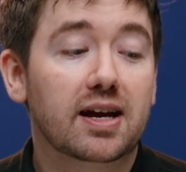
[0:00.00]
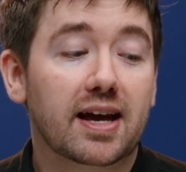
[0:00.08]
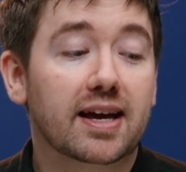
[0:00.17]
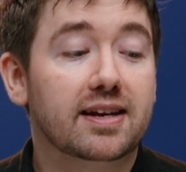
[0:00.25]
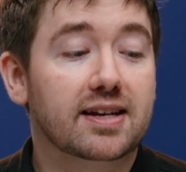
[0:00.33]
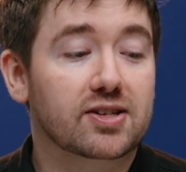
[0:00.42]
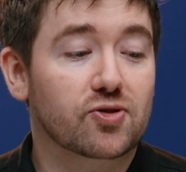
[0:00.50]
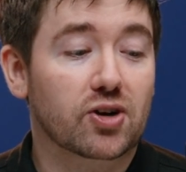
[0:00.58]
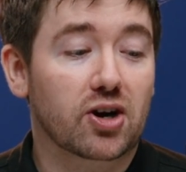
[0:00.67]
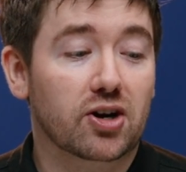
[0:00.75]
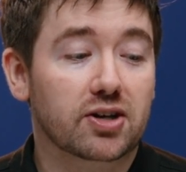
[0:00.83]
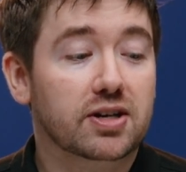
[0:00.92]
in this
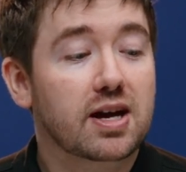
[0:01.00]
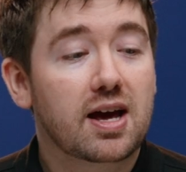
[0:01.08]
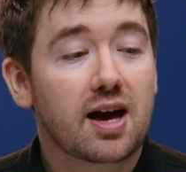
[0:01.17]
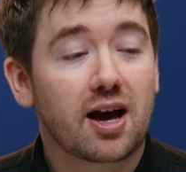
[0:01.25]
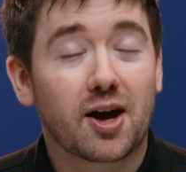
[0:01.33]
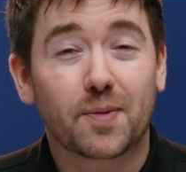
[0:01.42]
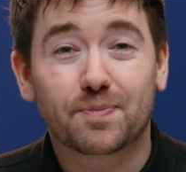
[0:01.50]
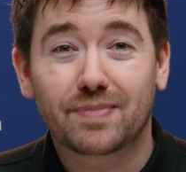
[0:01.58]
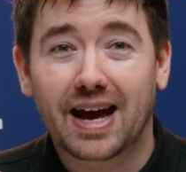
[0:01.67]
regard. Um,